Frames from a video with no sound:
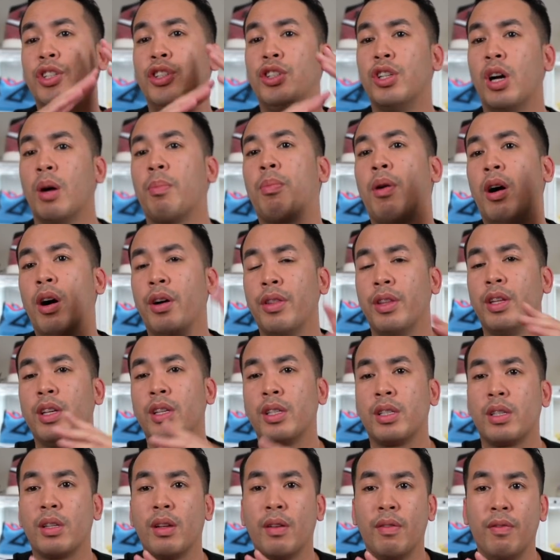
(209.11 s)
jump on
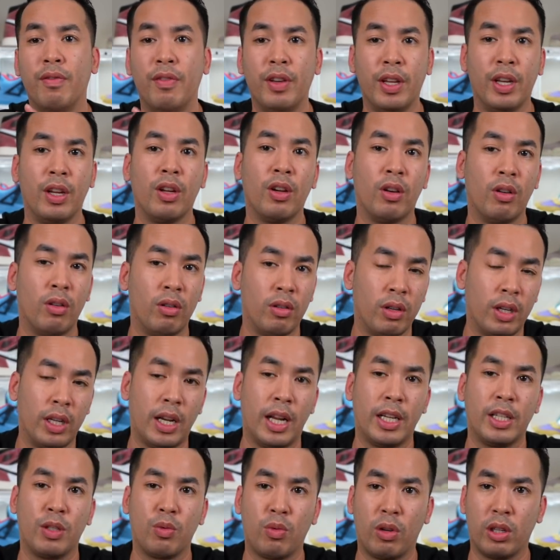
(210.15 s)
this video
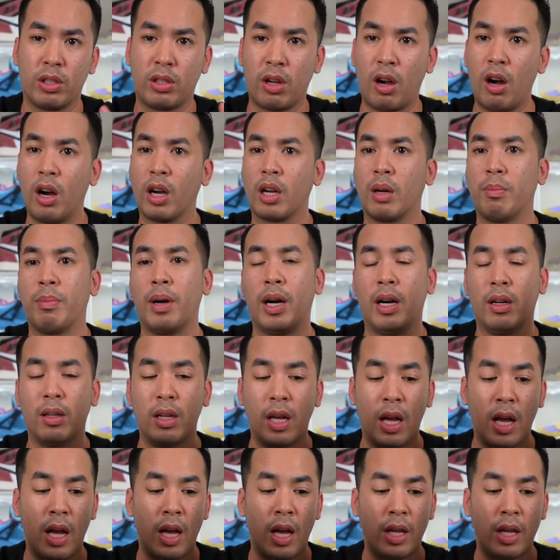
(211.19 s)
and I just want to talk about,